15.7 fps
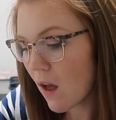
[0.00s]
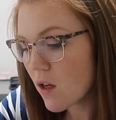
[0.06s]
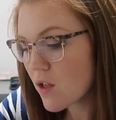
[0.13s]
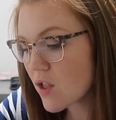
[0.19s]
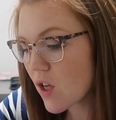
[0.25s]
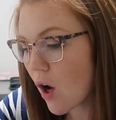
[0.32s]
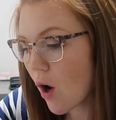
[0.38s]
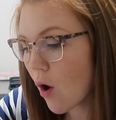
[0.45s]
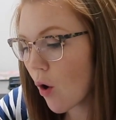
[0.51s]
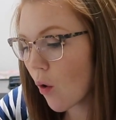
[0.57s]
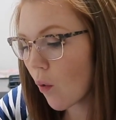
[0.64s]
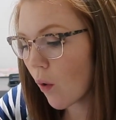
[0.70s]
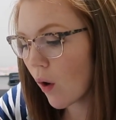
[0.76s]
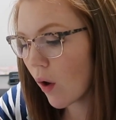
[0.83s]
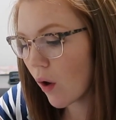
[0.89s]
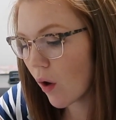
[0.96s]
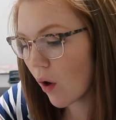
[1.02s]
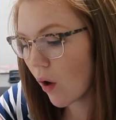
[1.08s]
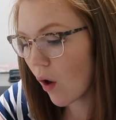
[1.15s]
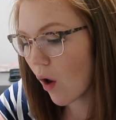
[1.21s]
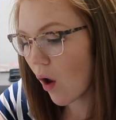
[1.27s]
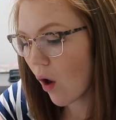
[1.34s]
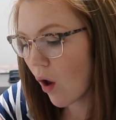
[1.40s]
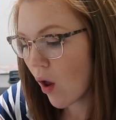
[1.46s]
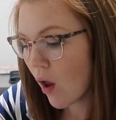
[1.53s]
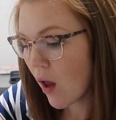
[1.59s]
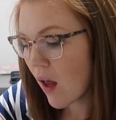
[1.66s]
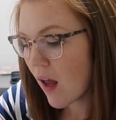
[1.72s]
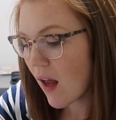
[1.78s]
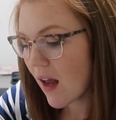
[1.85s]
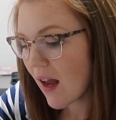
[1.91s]
So
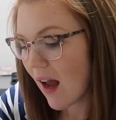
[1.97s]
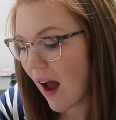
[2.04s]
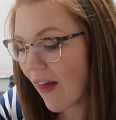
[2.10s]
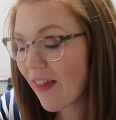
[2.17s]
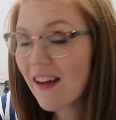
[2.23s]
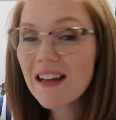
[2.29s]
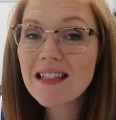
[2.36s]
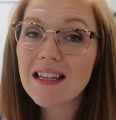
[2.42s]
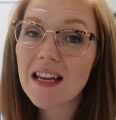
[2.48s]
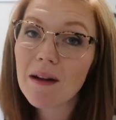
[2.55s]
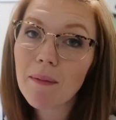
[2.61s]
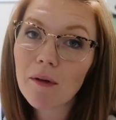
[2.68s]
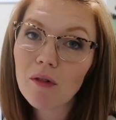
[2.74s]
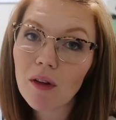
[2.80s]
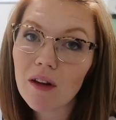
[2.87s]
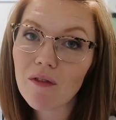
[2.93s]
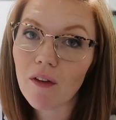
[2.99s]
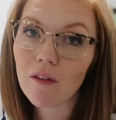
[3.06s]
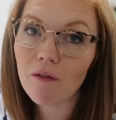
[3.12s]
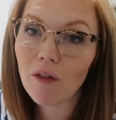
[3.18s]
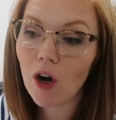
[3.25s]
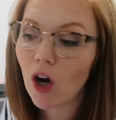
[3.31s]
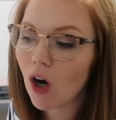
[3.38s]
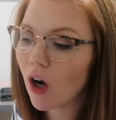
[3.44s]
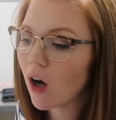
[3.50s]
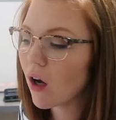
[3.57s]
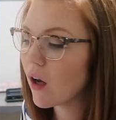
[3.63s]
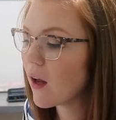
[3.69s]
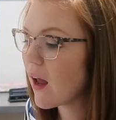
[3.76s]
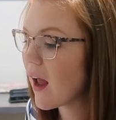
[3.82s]
I think it's going to be really fun for her,